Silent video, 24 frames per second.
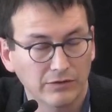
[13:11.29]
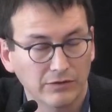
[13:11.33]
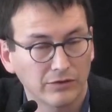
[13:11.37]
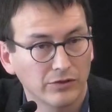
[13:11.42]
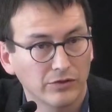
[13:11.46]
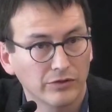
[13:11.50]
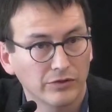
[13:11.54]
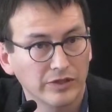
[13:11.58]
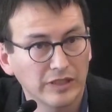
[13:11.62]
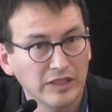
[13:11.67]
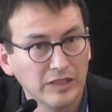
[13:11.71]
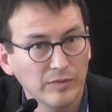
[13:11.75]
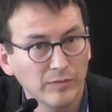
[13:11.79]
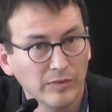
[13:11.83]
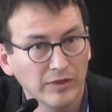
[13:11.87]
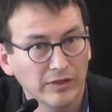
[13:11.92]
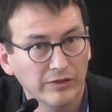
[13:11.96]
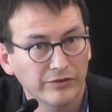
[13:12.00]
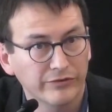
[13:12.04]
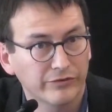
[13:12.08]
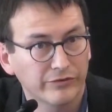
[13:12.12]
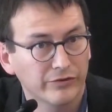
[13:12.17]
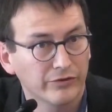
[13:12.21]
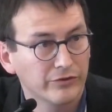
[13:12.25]
your
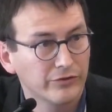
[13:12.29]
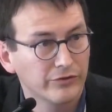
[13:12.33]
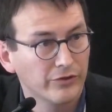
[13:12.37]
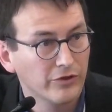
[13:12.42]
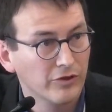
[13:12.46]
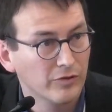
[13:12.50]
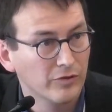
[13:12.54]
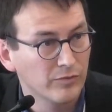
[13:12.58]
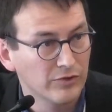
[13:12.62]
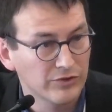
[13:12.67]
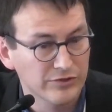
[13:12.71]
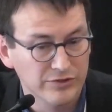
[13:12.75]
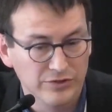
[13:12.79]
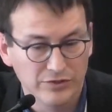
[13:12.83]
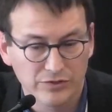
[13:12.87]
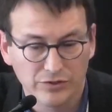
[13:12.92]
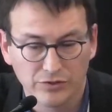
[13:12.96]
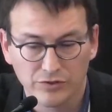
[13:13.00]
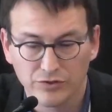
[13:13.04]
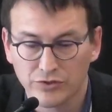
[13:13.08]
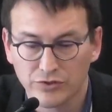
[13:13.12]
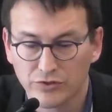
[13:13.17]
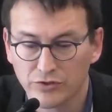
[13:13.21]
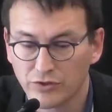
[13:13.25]
emails, your documents, your
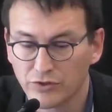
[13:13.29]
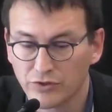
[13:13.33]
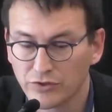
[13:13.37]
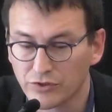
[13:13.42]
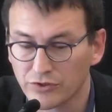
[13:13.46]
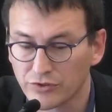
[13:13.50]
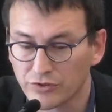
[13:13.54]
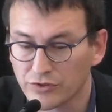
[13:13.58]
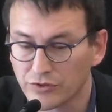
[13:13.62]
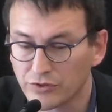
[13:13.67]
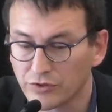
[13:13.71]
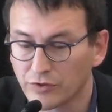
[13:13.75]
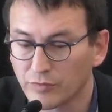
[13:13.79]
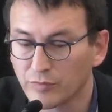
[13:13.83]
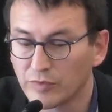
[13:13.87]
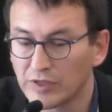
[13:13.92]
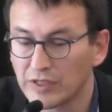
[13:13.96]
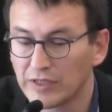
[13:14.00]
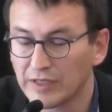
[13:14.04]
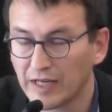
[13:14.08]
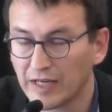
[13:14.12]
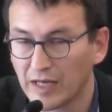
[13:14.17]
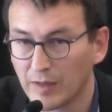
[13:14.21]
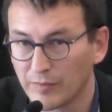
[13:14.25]
searches, your
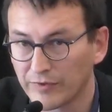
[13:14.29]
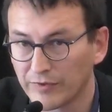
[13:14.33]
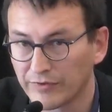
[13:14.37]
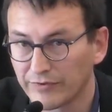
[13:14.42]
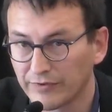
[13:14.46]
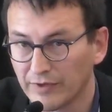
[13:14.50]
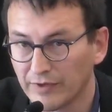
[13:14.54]
media habits,